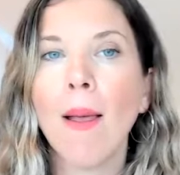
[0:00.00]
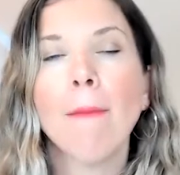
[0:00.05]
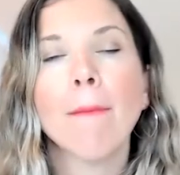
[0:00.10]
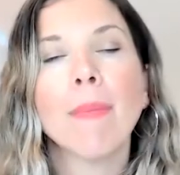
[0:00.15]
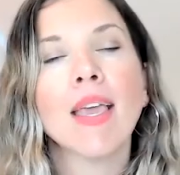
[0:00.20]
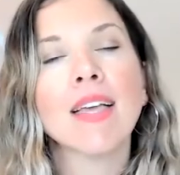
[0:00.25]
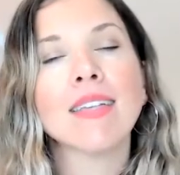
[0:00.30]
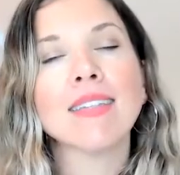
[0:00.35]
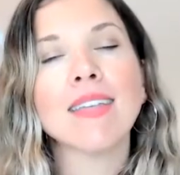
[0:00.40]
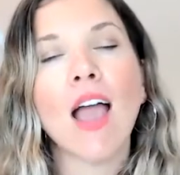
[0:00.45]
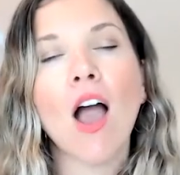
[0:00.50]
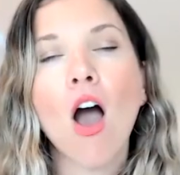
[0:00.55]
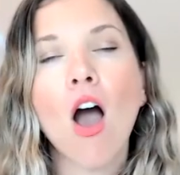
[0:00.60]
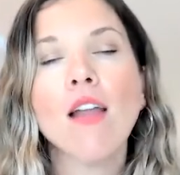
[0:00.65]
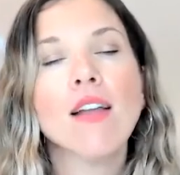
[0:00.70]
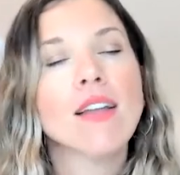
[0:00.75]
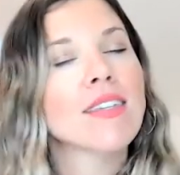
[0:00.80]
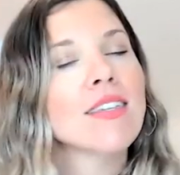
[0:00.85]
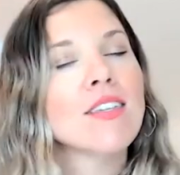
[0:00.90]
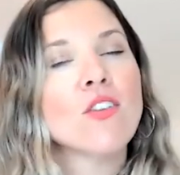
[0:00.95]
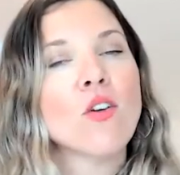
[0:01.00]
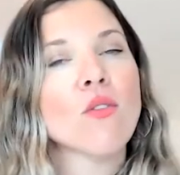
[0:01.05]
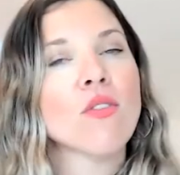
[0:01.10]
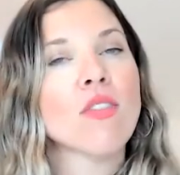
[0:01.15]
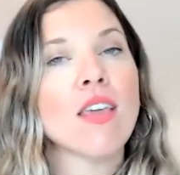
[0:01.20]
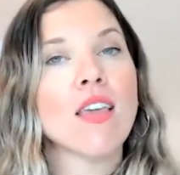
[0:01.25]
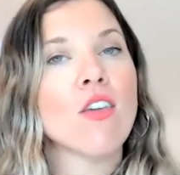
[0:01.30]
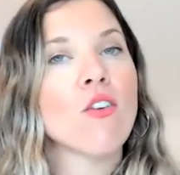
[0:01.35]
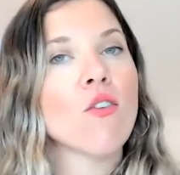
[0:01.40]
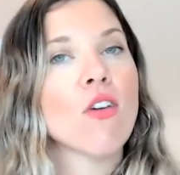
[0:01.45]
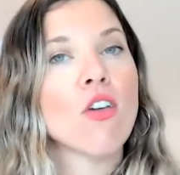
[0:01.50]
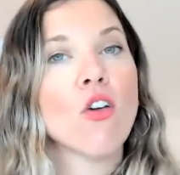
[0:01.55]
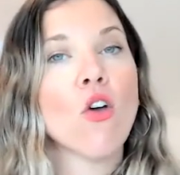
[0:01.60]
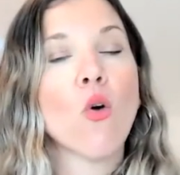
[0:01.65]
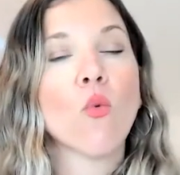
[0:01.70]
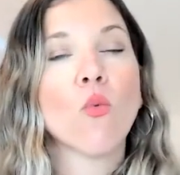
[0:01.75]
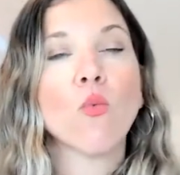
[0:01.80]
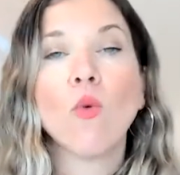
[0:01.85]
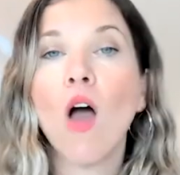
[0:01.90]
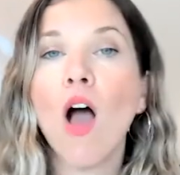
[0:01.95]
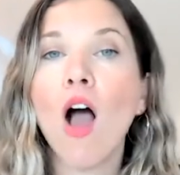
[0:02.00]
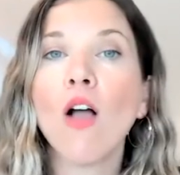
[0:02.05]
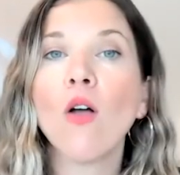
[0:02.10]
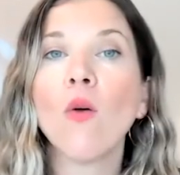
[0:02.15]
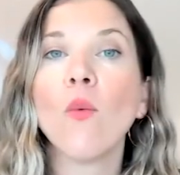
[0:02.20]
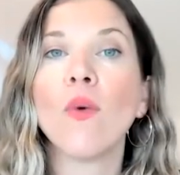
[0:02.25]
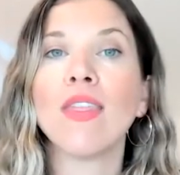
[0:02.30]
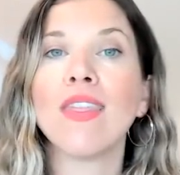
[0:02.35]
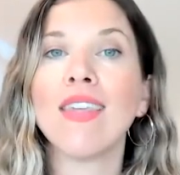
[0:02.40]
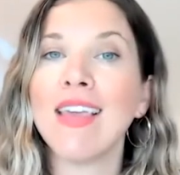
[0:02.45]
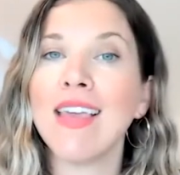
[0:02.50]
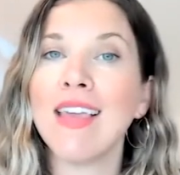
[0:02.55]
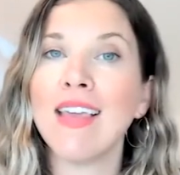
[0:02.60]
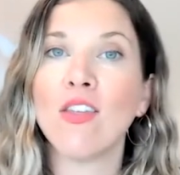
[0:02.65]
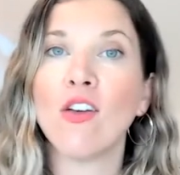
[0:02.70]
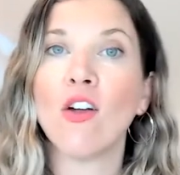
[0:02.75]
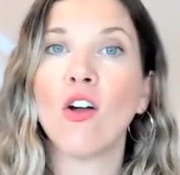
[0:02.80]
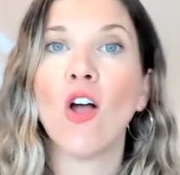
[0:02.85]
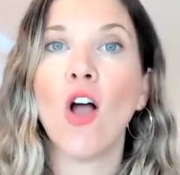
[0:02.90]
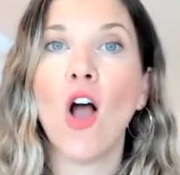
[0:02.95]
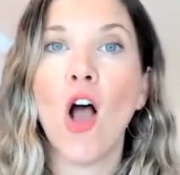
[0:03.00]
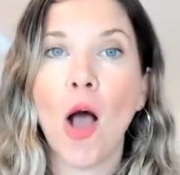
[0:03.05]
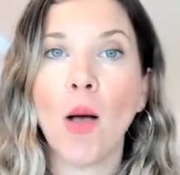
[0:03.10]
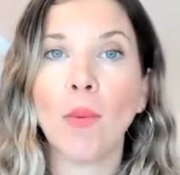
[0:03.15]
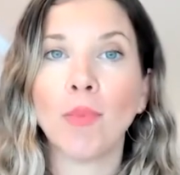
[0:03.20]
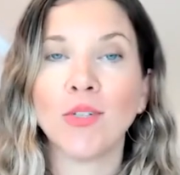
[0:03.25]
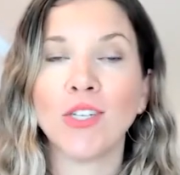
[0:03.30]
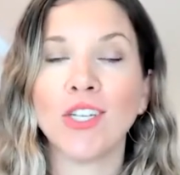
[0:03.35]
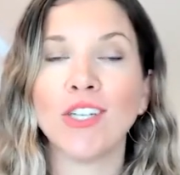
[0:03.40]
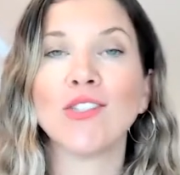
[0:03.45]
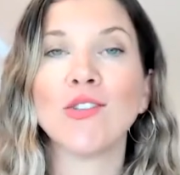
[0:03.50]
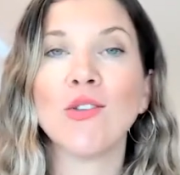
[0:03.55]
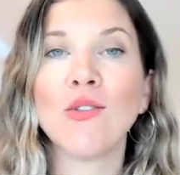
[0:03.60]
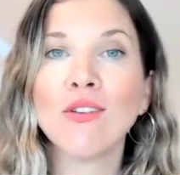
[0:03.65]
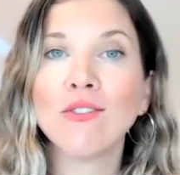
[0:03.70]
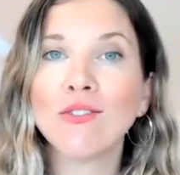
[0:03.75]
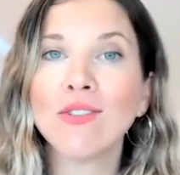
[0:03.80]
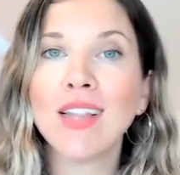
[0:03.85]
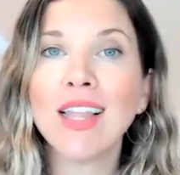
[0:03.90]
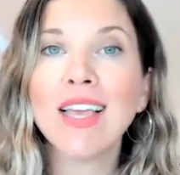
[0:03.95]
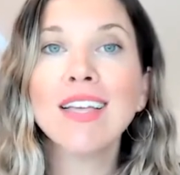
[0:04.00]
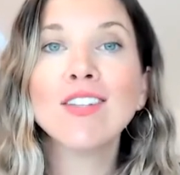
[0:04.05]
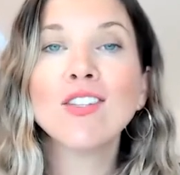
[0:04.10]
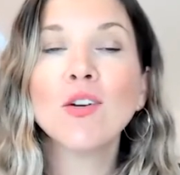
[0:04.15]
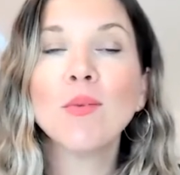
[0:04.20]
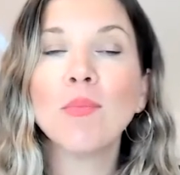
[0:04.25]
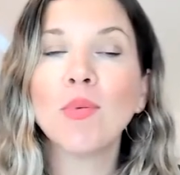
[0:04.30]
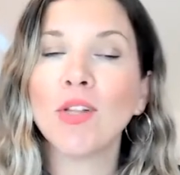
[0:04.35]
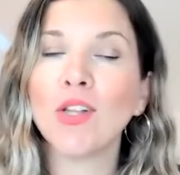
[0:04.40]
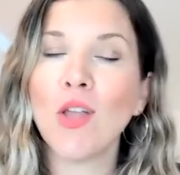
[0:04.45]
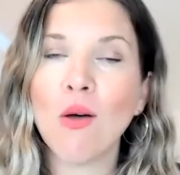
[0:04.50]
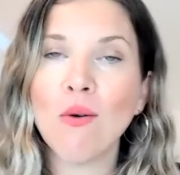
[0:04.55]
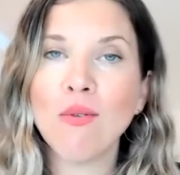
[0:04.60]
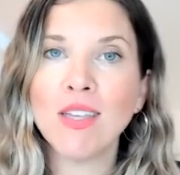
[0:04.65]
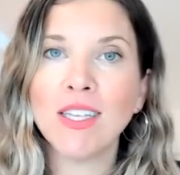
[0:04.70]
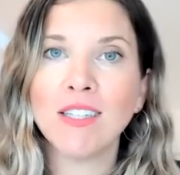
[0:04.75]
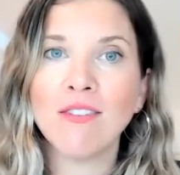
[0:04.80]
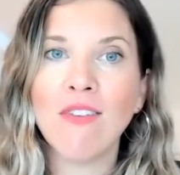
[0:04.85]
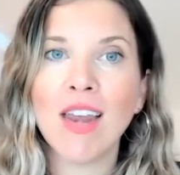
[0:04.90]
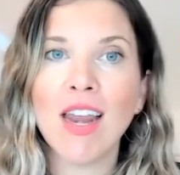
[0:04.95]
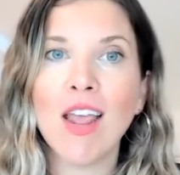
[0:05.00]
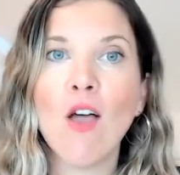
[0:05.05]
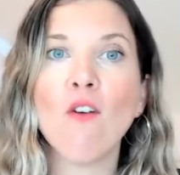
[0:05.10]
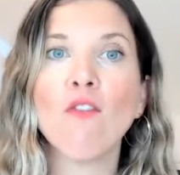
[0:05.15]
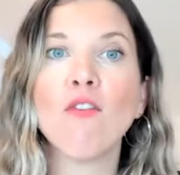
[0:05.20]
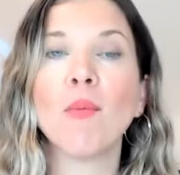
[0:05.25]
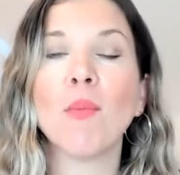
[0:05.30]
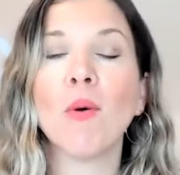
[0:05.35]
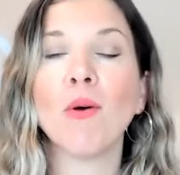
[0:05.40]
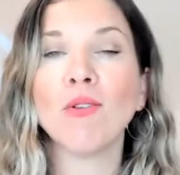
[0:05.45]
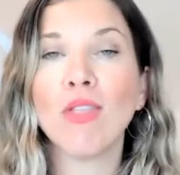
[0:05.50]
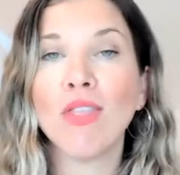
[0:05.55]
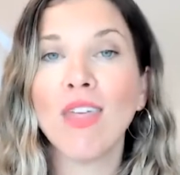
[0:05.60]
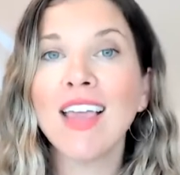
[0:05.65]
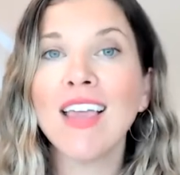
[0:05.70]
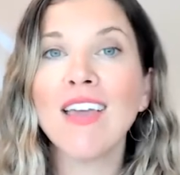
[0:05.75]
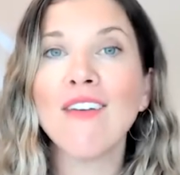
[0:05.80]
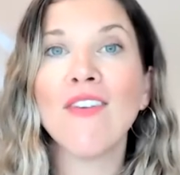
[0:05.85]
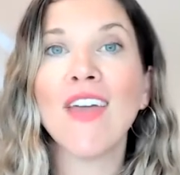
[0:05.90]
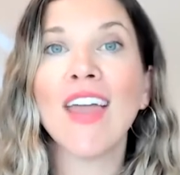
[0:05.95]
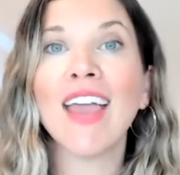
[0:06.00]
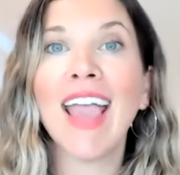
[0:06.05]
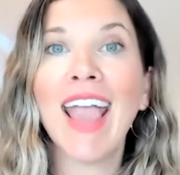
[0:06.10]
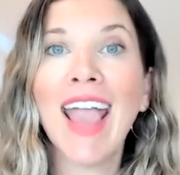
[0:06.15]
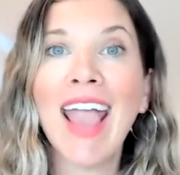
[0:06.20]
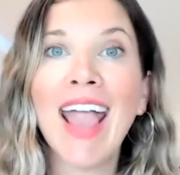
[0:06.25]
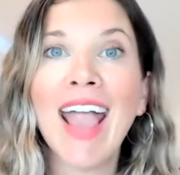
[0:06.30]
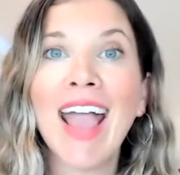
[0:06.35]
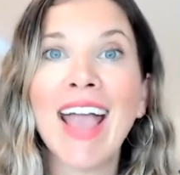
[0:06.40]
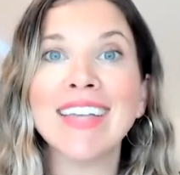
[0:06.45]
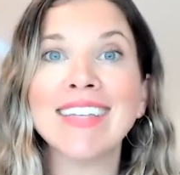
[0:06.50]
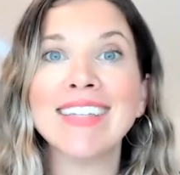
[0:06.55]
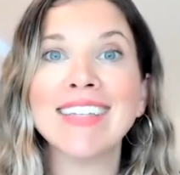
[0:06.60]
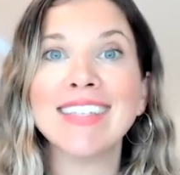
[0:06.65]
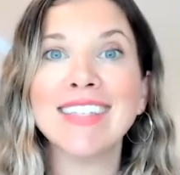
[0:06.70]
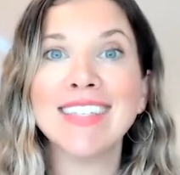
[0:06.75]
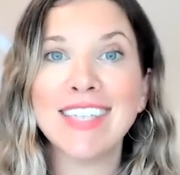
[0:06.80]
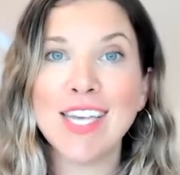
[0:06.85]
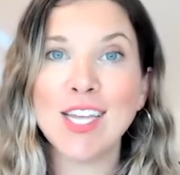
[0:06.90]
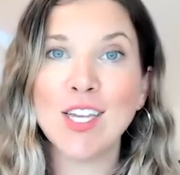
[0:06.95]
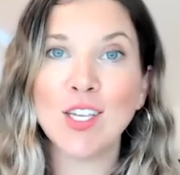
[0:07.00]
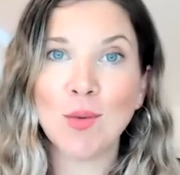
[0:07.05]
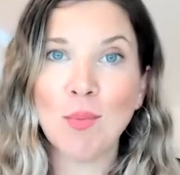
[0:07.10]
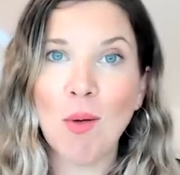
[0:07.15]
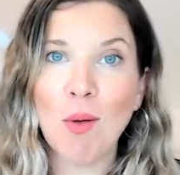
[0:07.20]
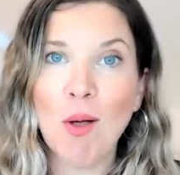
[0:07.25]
Because I honestly don't think you can go wrong with either option. So those links are below this video for both Thinkific and Teachable.